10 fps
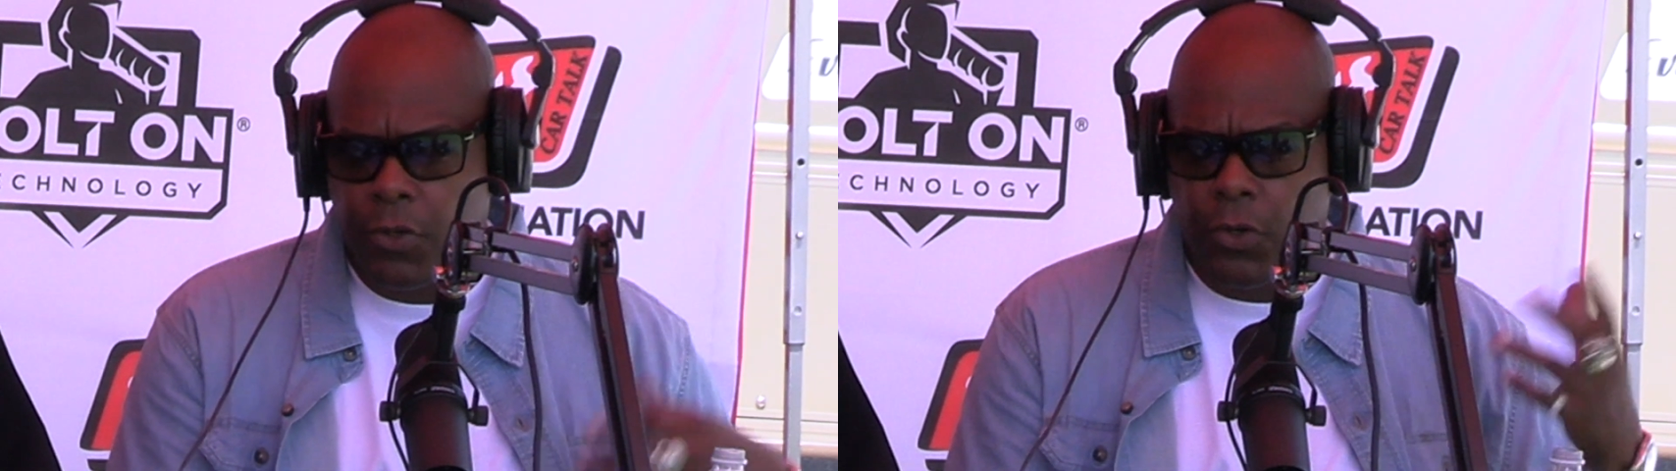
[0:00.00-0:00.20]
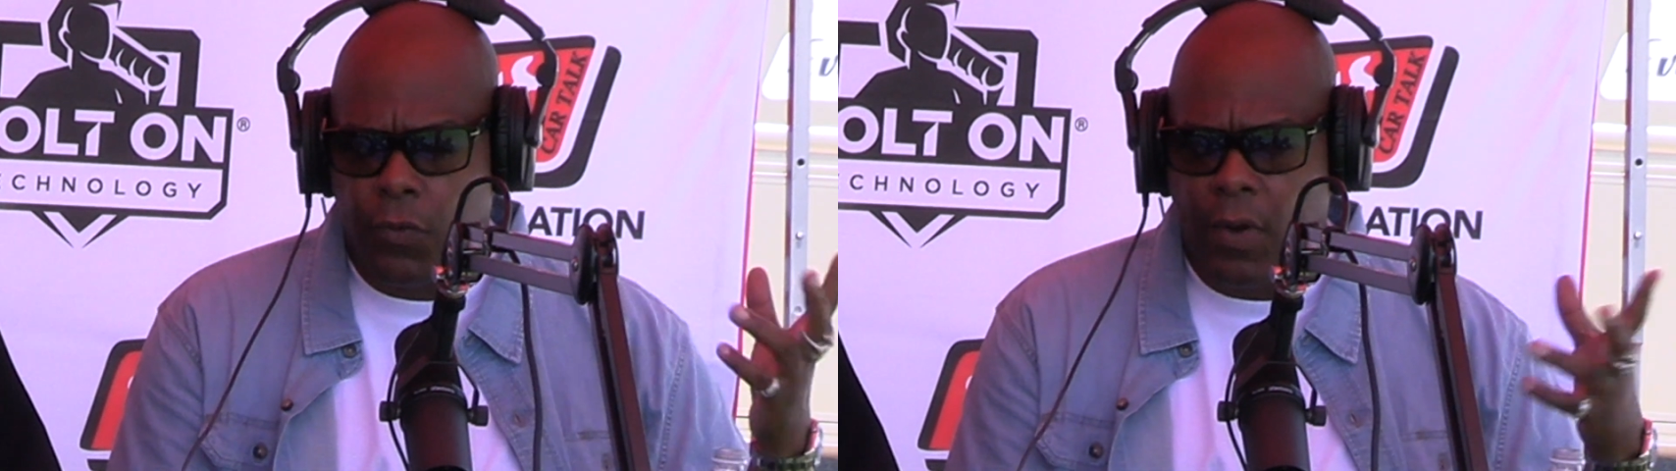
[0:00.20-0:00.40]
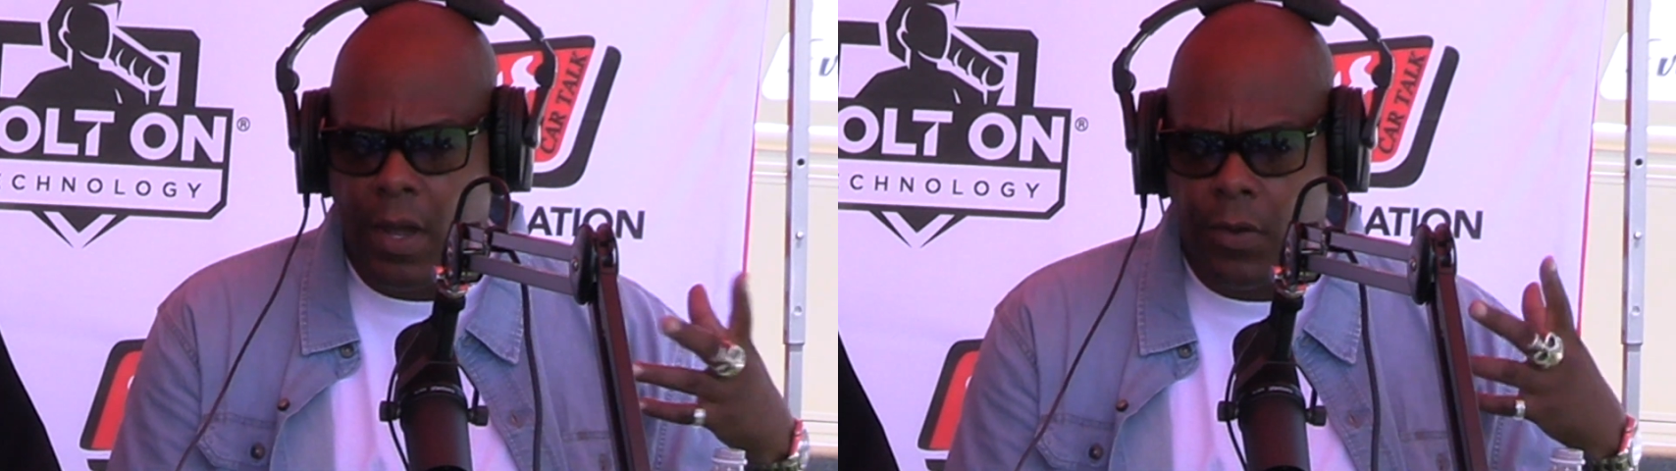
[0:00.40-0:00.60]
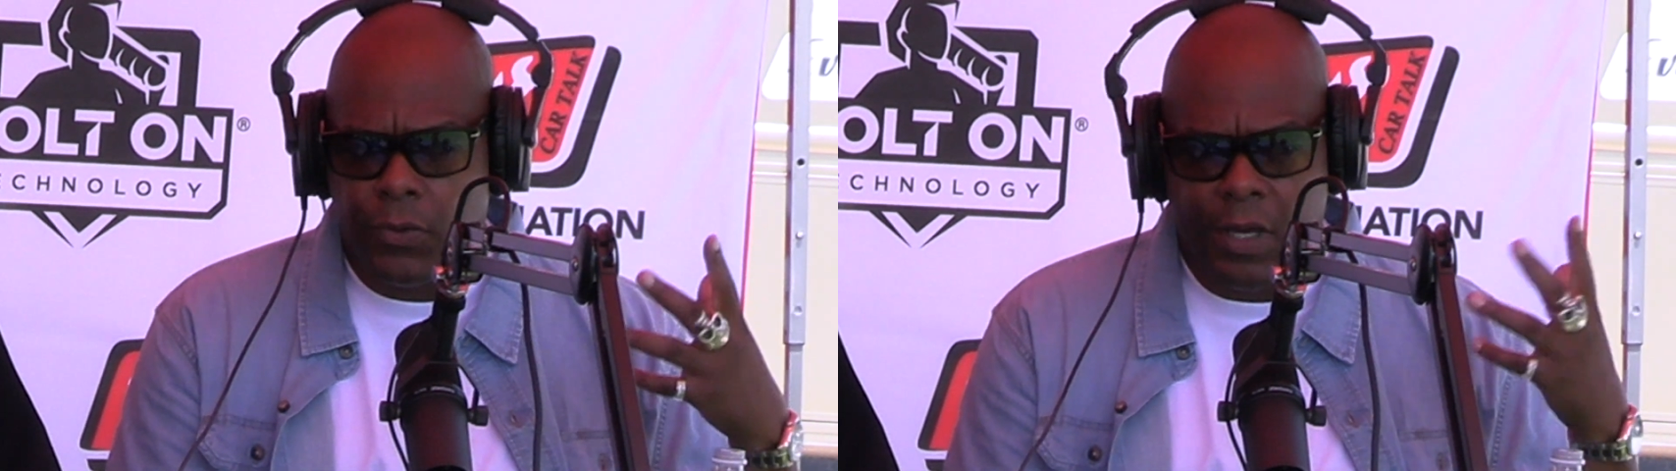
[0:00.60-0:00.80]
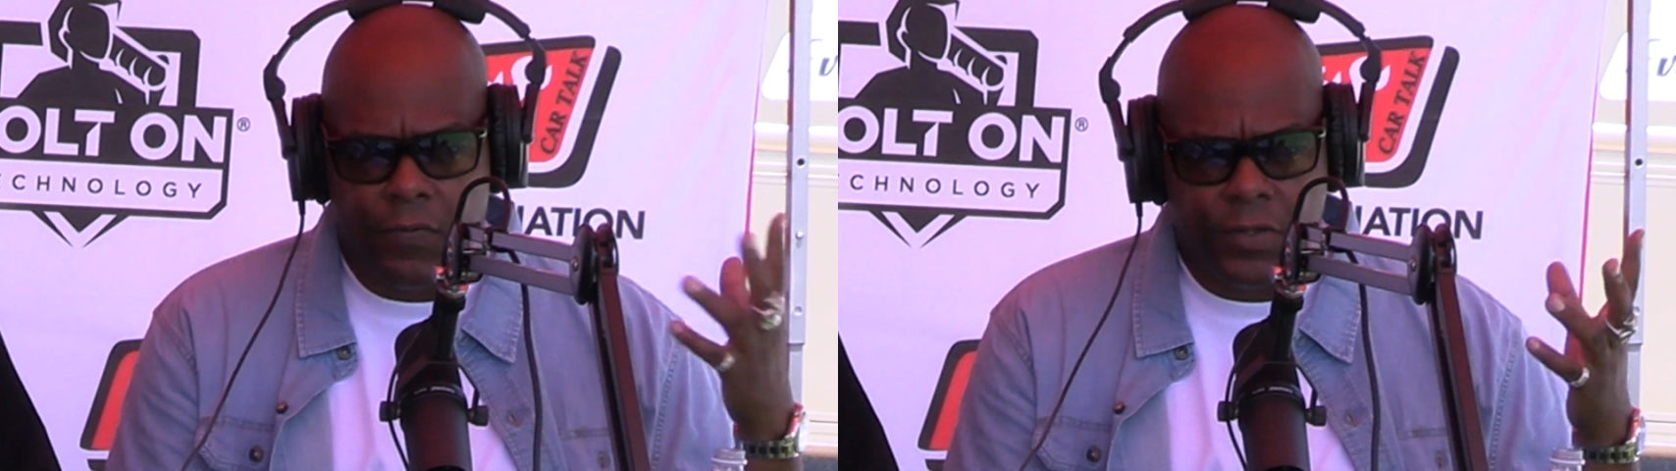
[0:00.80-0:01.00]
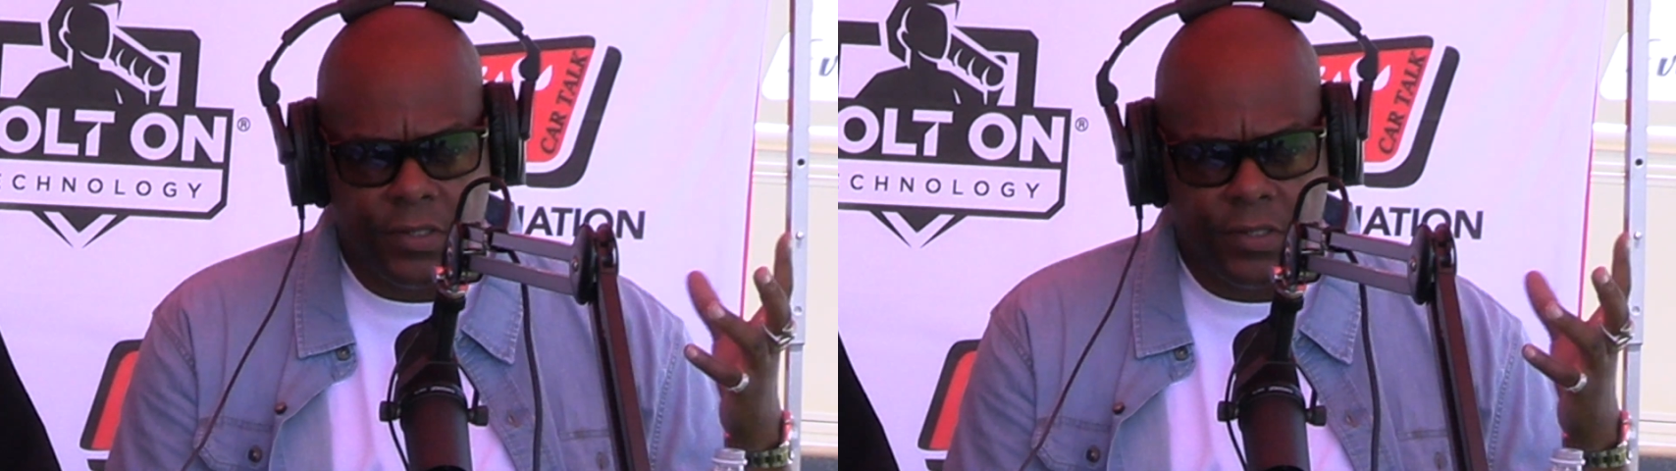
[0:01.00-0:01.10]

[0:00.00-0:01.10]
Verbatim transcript: the people you're around,